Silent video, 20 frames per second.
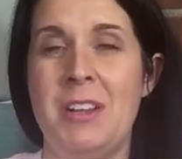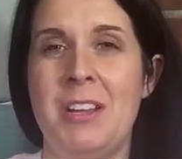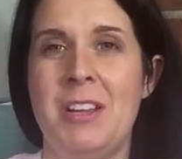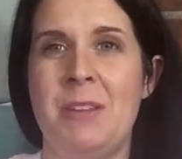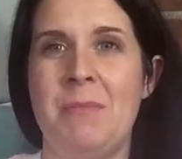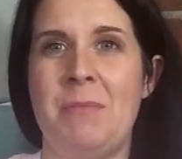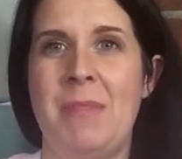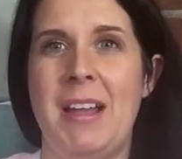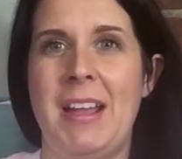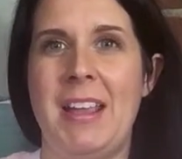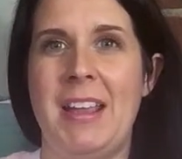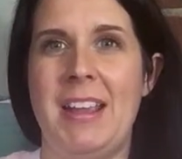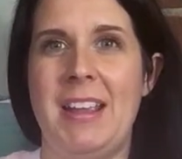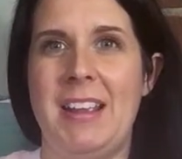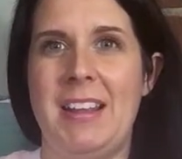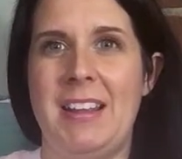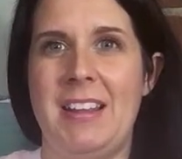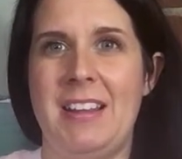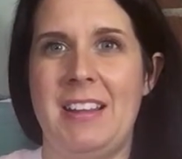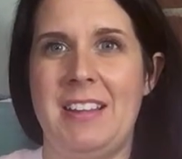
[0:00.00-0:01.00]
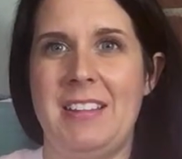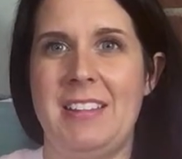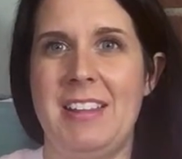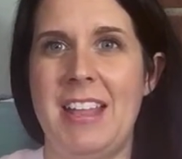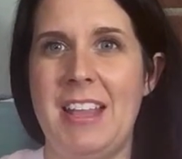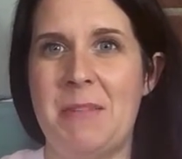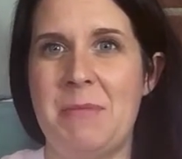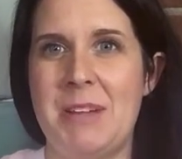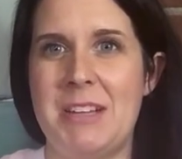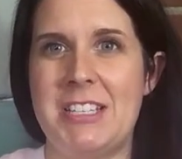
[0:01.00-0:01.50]
might uh, lay a
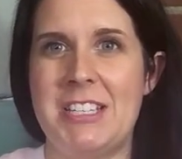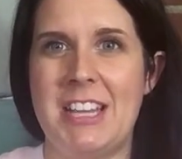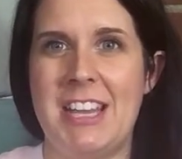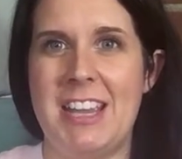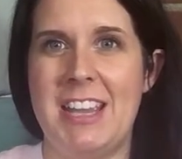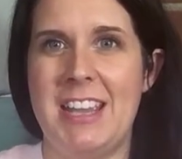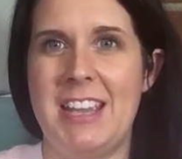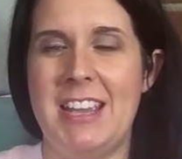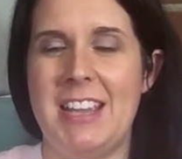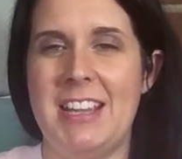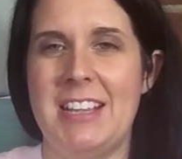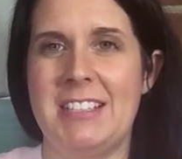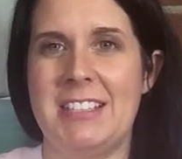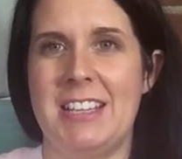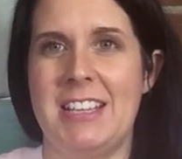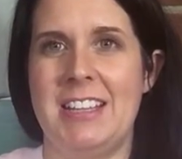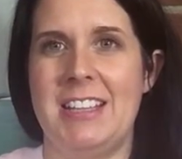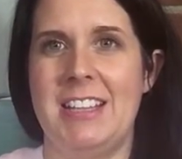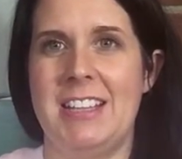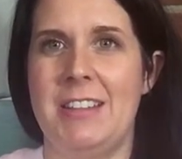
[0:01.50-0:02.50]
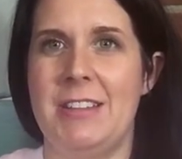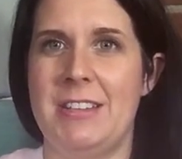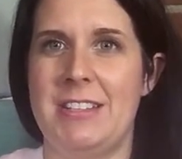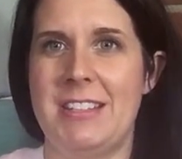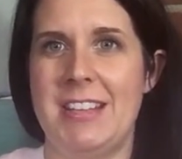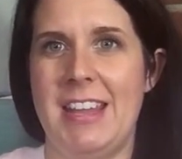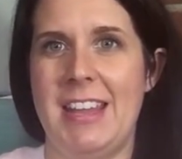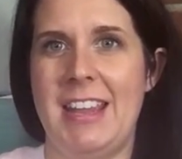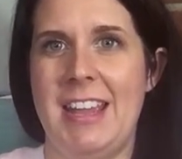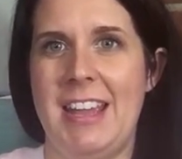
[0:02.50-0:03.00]
bunch of eggs and then the snake
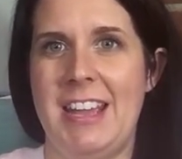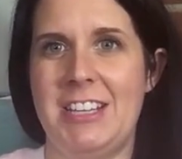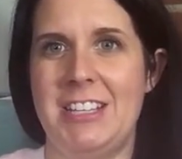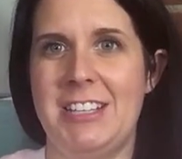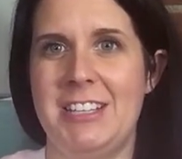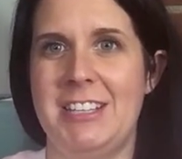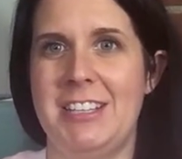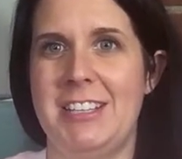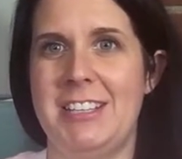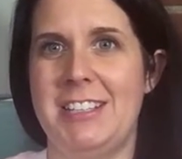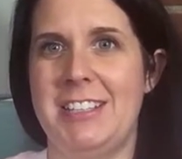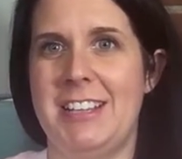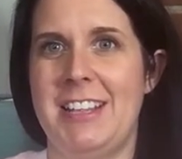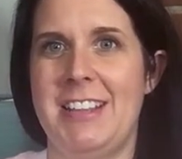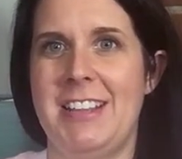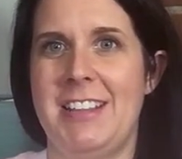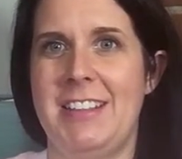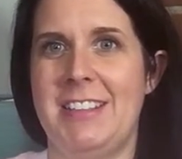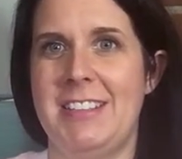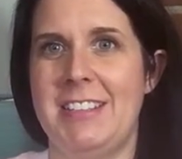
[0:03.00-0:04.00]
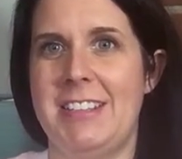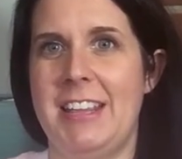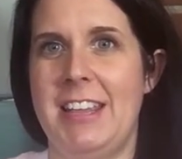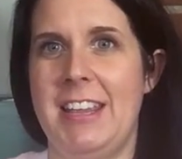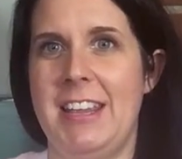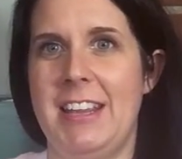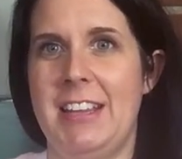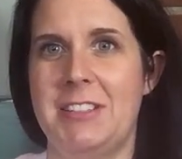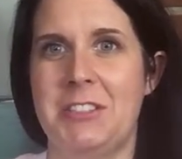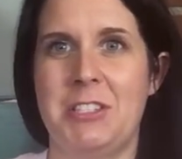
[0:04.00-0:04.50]
hatches and then the
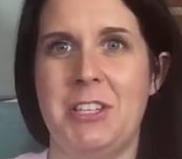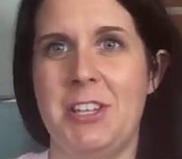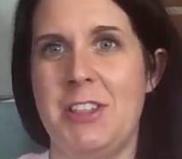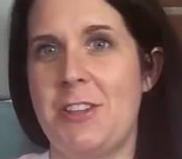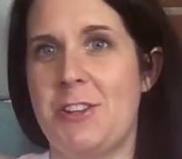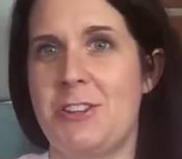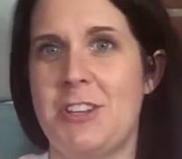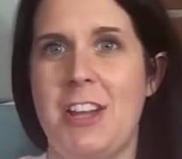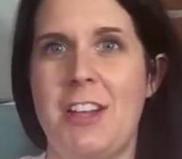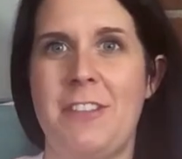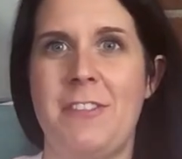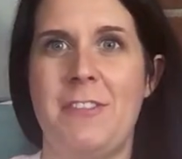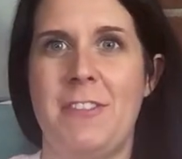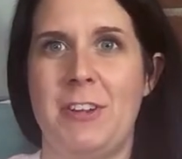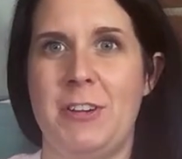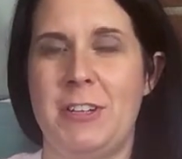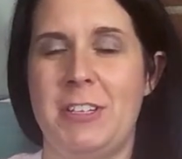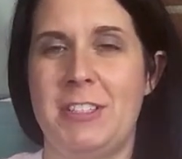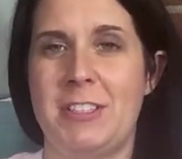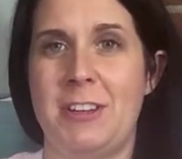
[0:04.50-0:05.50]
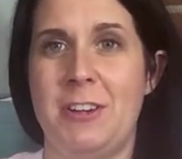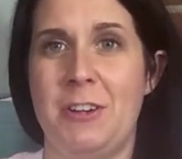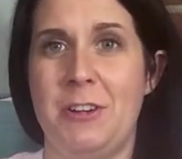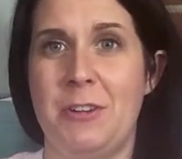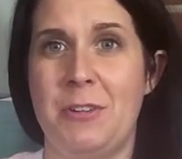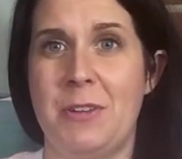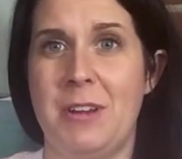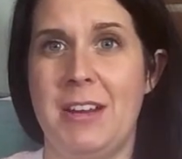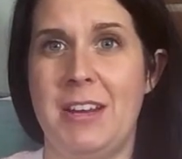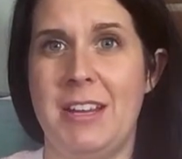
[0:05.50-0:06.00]
snake slithers off on its own,
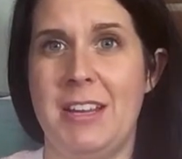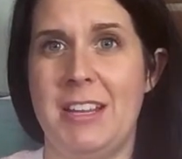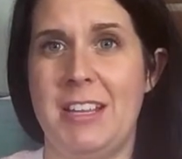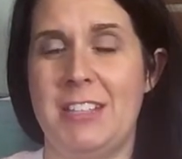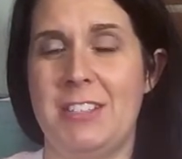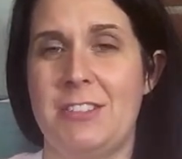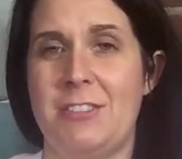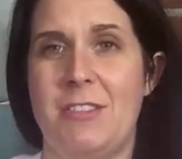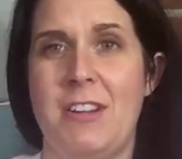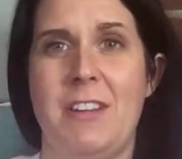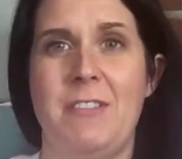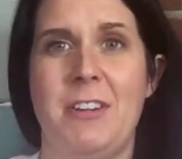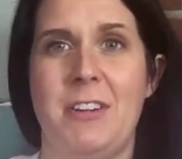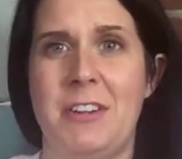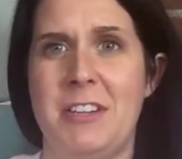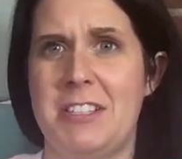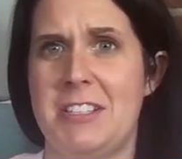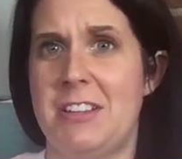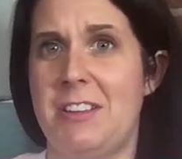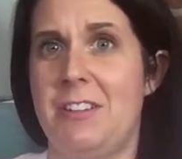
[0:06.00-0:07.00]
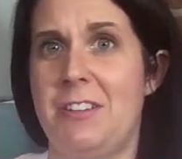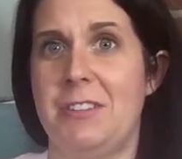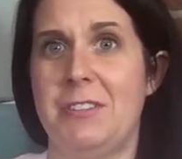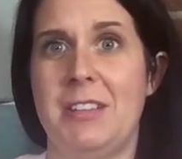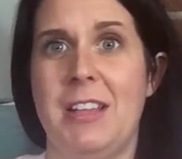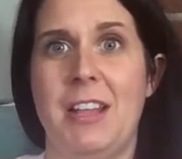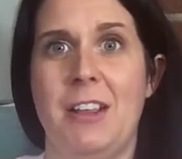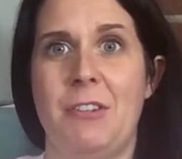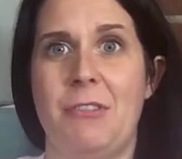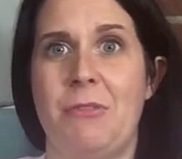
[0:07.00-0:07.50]
and it can survive on its own like
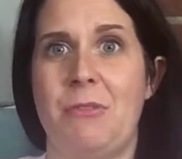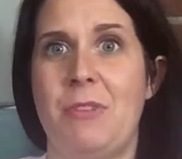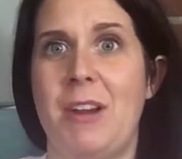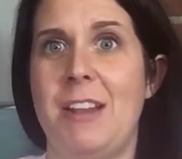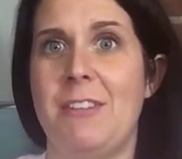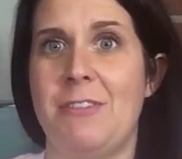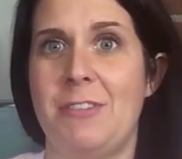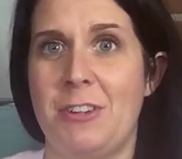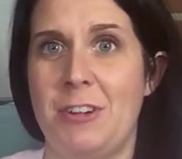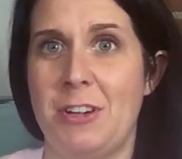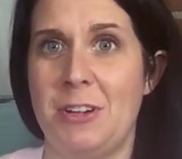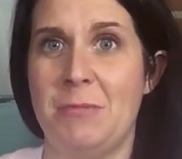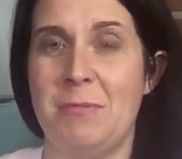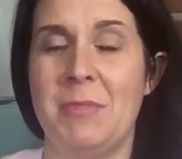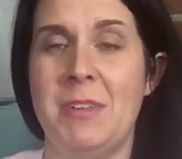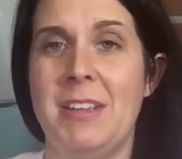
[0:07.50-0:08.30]
right from